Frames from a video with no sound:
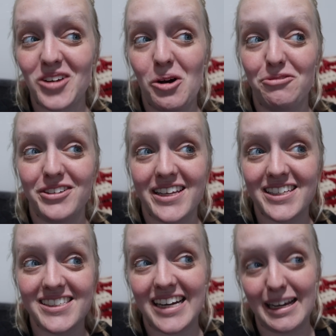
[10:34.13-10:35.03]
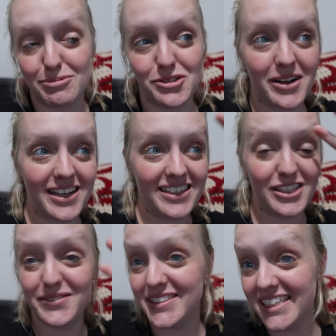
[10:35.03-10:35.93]
Hopefully this time's right
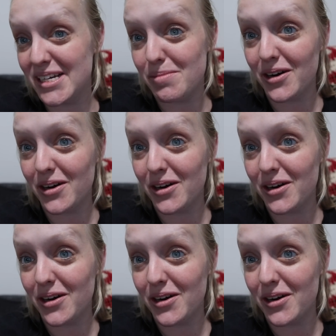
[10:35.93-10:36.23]
and you've seen him